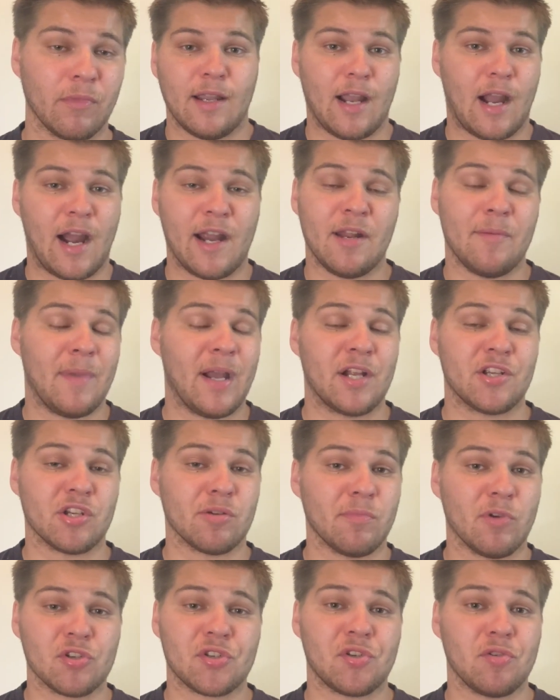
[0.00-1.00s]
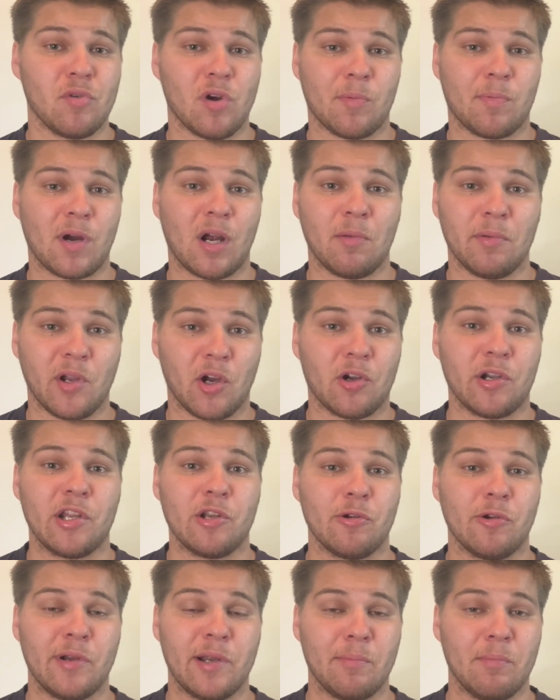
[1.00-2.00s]
I'd imagine most of you are probably already
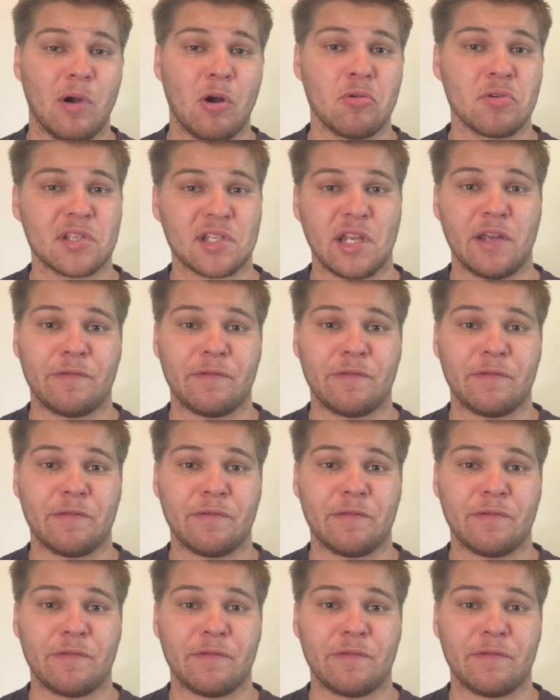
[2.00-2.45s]
doing most,